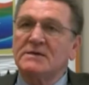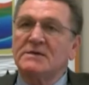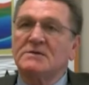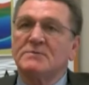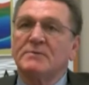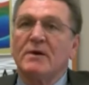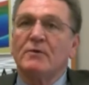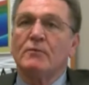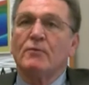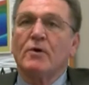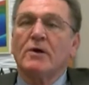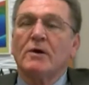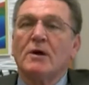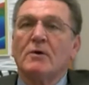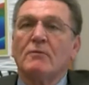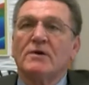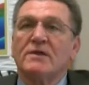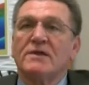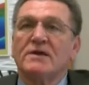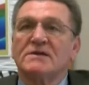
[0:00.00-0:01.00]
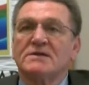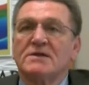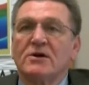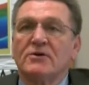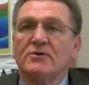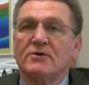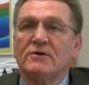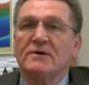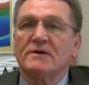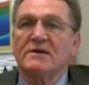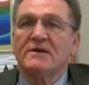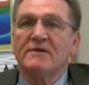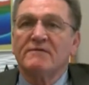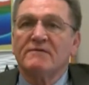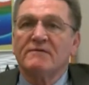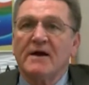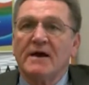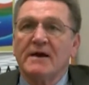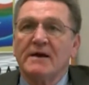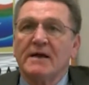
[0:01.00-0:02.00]
has been working with us under TIF
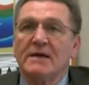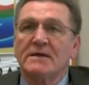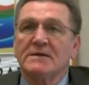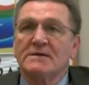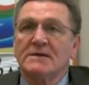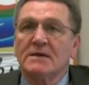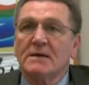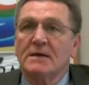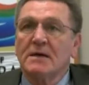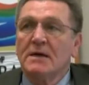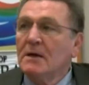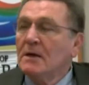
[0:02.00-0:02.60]
financing.